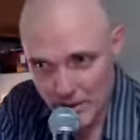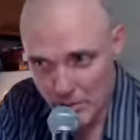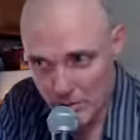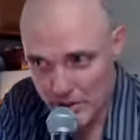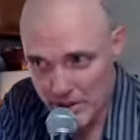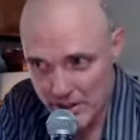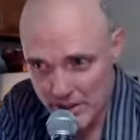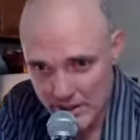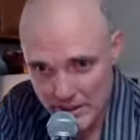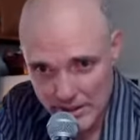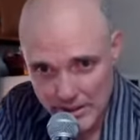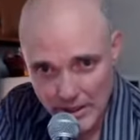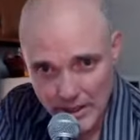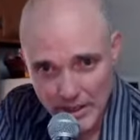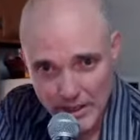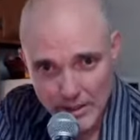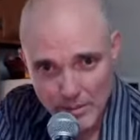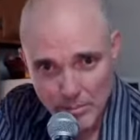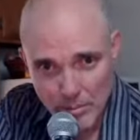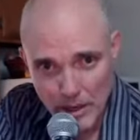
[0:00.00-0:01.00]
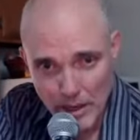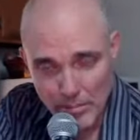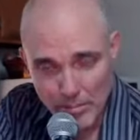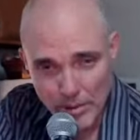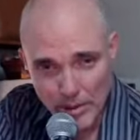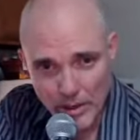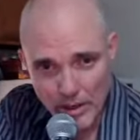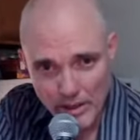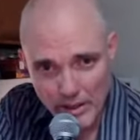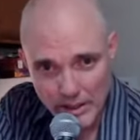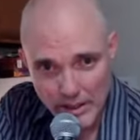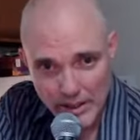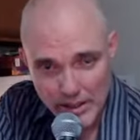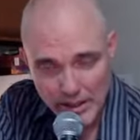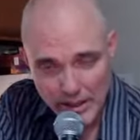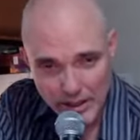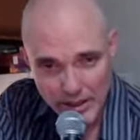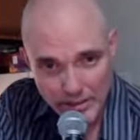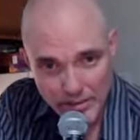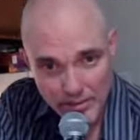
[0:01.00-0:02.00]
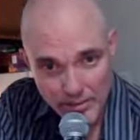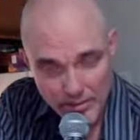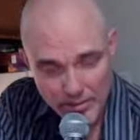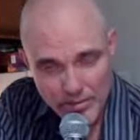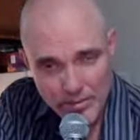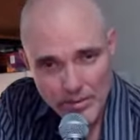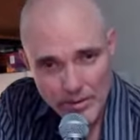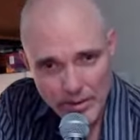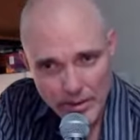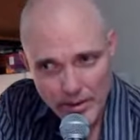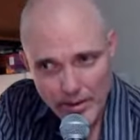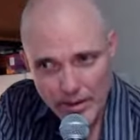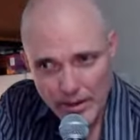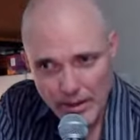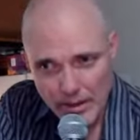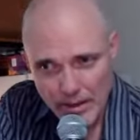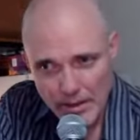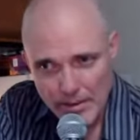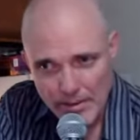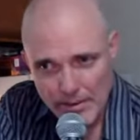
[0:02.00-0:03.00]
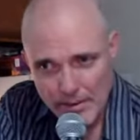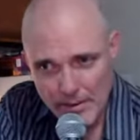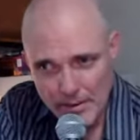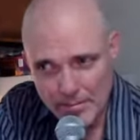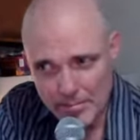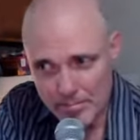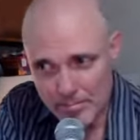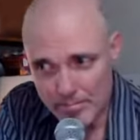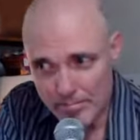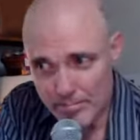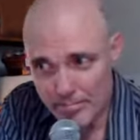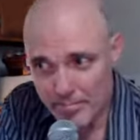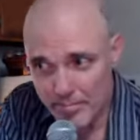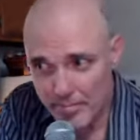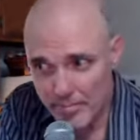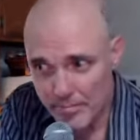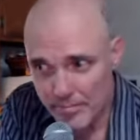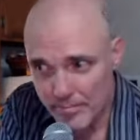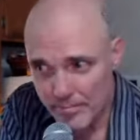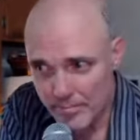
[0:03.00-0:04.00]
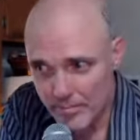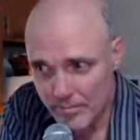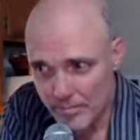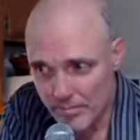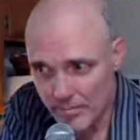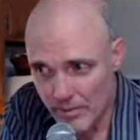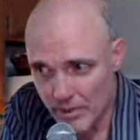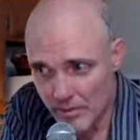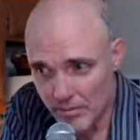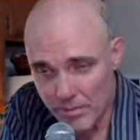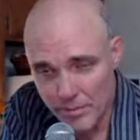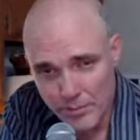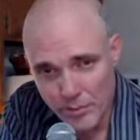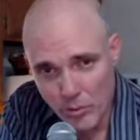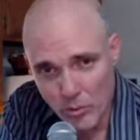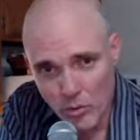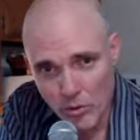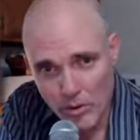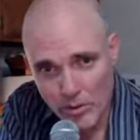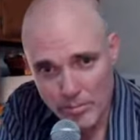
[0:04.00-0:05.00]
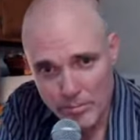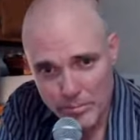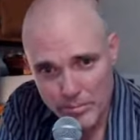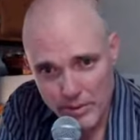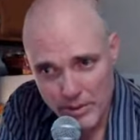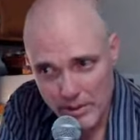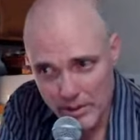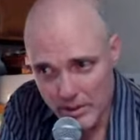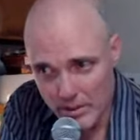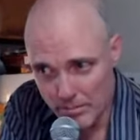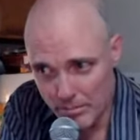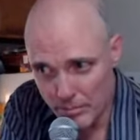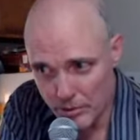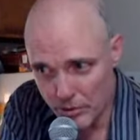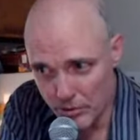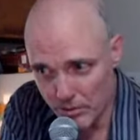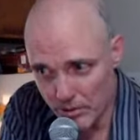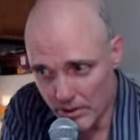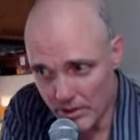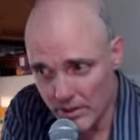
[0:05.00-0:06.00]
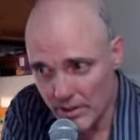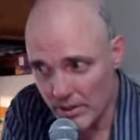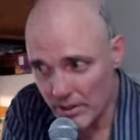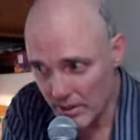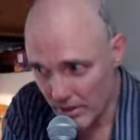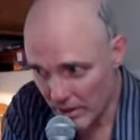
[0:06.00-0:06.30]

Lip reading: See Lady Babylon again, in form and in beauty.